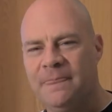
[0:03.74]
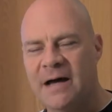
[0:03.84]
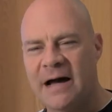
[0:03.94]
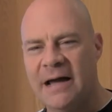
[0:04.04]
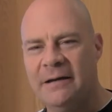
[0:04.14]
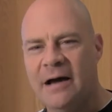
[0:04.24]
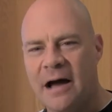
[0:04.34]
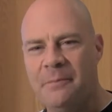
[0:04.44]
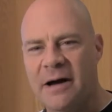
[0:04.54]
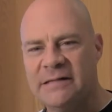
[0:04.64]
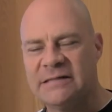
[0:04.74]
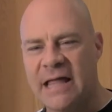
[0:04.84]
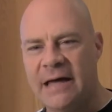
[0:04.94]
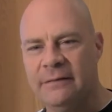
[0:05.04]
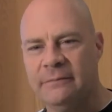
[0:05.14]
Hi, I'm Mike
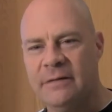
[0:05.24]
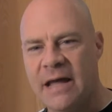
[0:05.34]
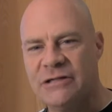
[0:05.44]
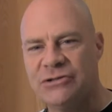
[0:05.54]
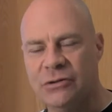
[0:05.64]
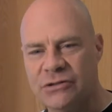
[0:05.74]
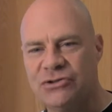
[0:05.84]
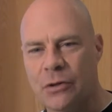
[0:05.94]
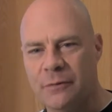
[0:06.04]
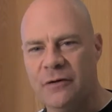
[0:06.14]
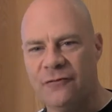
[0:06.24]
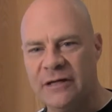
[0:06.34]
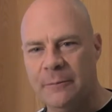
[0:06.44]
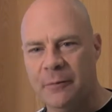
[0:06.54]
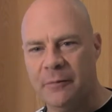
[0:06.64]
Slatton, National Distributor
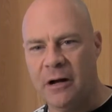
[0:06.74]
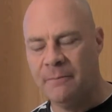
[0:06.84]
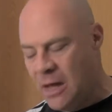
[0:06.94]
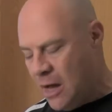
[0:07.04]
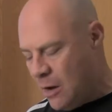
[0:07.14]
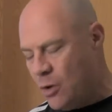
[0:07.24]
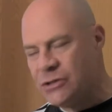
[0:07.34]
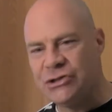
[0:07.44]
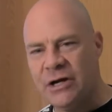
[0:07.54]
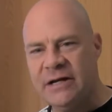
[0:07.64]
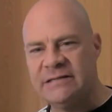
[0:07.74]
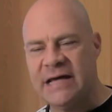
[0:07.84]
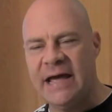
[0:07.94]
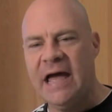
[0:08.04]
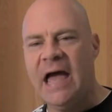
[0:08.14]
for Keeper Balm. I want to show you
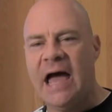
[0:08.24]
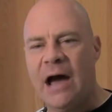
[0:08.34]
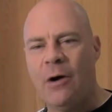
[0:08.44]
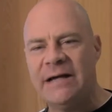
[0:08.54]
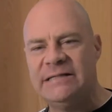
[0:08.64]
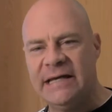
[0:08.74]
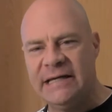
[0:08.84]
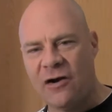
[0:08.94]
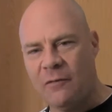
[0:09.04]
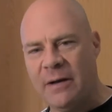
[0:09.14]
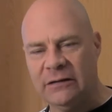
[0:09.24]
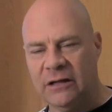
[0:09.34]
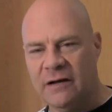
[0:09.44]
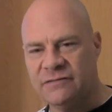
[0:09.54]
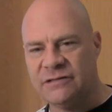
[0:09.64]
today how I take care of
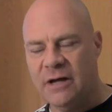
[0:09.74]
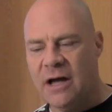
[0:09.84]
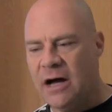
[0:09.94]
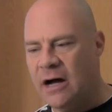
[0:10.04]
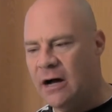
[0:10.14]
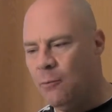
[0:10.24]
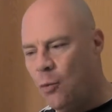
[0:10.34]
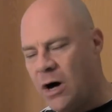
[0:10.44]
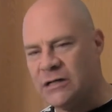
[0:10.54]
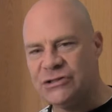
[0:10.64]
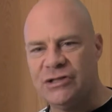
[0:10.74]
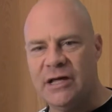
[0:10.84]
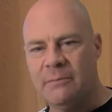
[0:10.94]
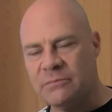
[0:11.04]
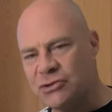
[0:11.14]
my gloves,
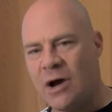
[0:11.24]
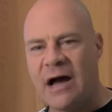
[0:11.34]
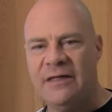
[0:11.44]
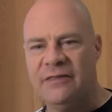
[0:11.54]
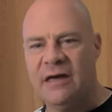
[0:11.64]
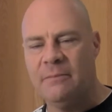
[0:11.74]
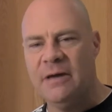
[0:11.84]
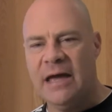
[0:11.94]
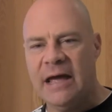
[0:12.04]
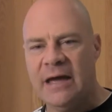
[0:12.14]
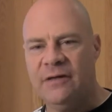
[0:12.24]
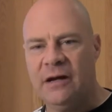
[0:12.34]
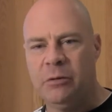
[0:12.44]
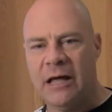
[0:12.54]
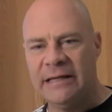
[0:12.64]
wash them, dry them, and
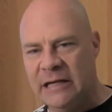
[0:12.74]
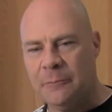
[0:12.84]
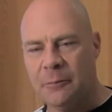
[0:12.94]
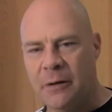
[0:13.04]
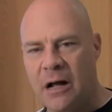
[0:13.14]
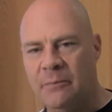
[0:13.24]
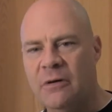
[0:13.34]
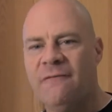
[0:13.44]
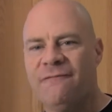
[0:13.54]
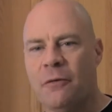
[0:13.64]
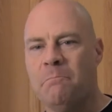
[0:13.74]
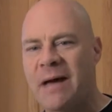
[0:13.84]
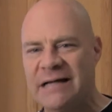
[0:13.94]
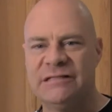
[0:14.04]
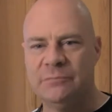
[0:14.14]
then apply Keeper Balm for
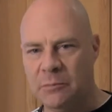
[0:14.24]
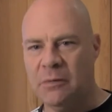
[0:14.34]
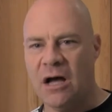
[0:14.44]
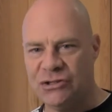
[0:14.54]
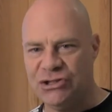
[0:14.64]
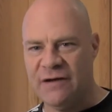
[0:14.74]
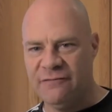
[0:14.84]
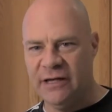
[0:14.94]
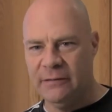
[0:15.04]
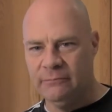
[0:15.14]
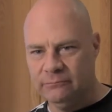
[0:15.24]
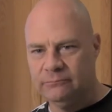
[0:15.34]
maximum longevity.